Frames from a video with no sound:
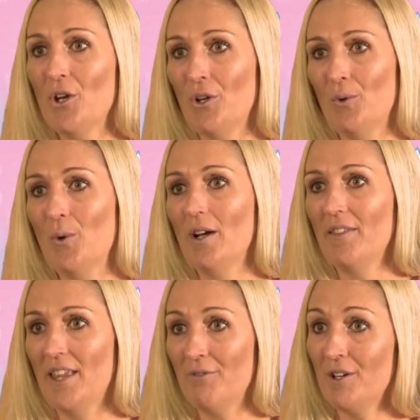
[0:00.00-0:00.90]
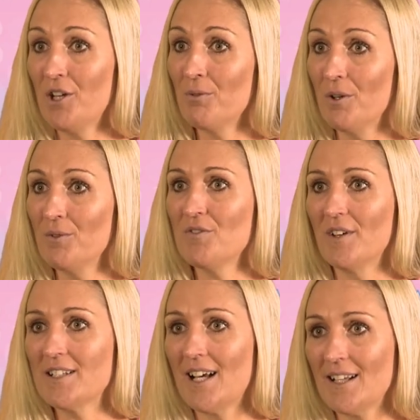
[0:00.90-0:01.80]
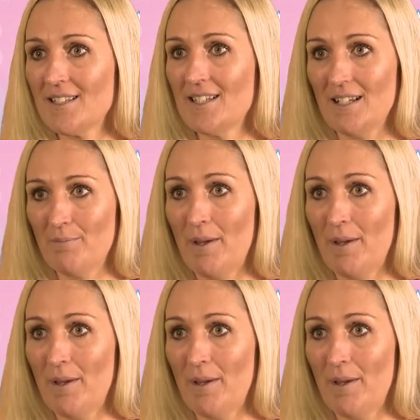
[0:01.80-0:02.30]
who they recruit fantastic